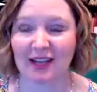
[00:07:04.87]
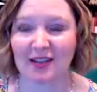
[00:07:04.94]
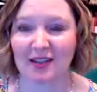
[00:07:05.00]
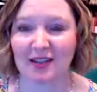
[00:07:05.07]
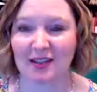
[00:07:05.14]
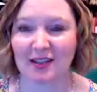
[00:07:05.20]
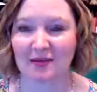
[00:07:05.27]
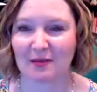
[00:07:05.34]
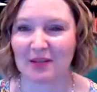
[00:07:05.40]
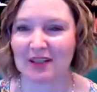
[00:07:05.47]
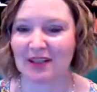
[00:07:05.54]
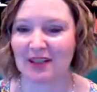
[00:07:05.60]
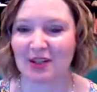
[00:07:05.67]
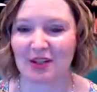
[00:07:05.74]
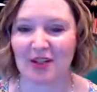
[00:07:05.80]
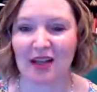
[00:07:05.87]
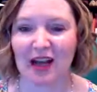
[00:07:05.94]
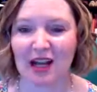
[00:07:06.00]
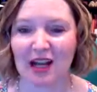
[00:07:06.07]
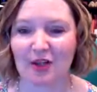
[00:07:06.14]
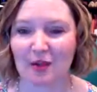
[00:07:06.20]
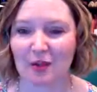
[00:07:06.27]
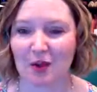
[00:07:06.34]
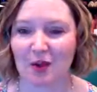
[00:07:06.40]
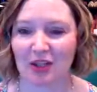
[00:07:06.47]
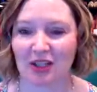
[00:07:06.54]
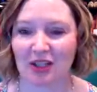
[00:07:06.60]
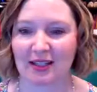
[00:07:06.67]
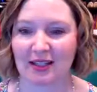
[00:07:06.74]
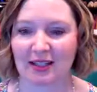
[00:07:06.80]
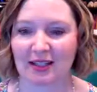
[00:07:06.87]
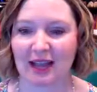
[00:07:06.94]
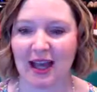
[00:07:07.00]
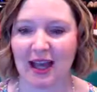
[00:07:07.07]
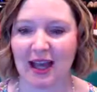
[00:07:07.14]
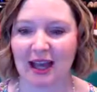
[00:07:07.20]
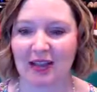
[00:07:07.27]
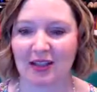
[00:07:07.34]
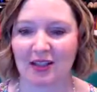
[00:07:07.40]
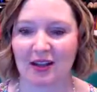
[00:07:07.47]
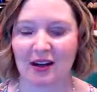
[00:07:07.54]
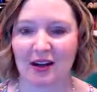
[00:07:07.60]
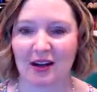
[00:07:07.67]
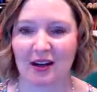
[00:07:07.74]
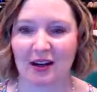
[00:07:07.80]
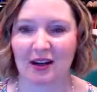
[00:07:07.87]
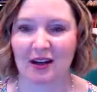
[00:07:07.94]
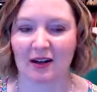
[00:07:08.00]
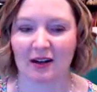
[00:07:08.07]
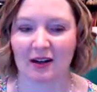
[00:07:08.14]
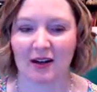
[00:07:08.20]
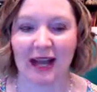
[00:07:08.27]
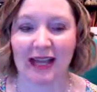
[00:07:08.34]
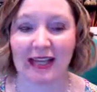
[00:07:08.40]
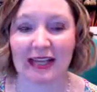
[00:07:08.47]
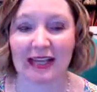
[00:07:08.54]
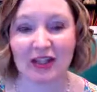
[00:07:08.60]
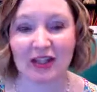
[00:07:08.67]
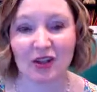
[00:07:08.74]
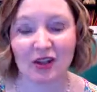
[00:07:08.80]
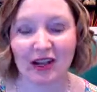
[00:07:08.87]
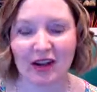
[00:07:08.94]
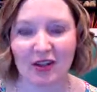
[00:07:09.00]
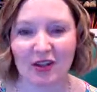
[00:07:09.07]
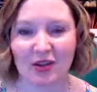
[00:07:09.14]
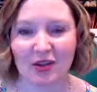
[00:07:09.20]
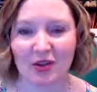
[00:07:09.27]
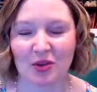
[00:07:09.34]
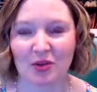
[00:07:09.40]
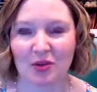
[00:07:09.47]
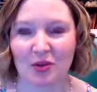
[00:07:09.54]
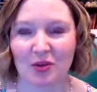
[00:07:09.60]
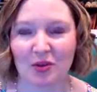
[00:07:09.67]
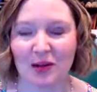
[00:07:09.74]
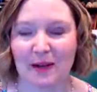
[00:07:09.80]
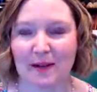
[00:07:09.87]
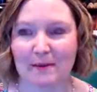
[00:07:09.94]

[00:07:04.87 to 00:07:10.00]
This means that there's a lot of emotions that are hiding under there that you